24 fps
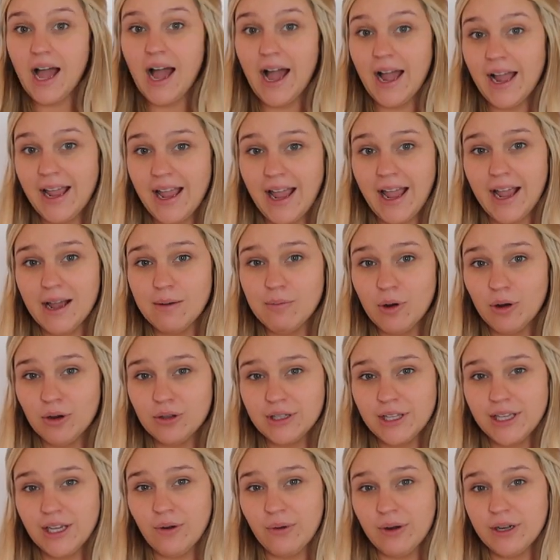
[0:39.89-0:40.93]
I am
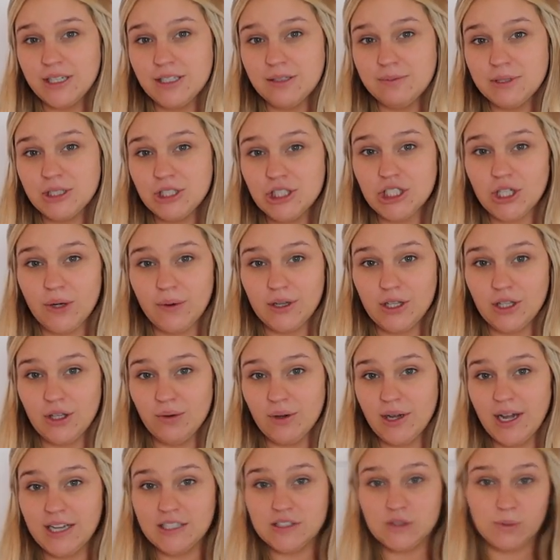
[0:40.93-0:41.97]
only going to be showing
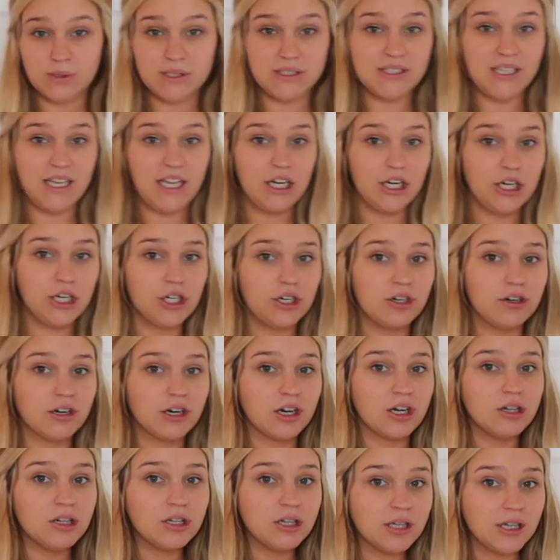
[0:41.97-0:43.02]
you guys what's in her
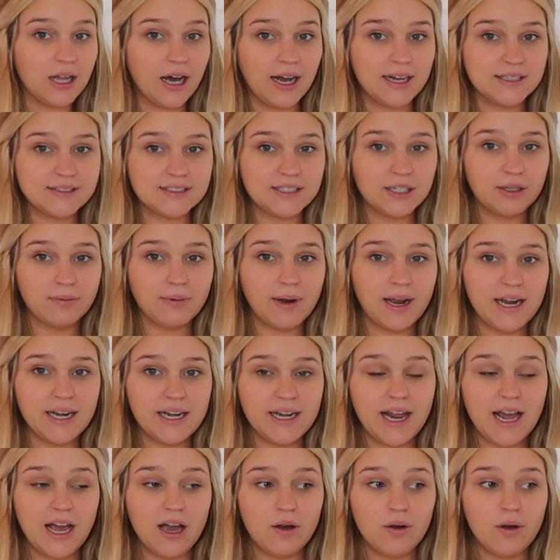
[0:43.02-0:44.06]
closet
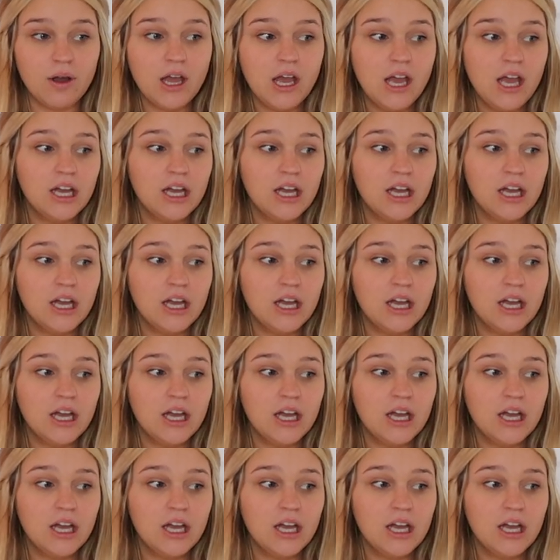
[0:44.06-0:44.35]
right now.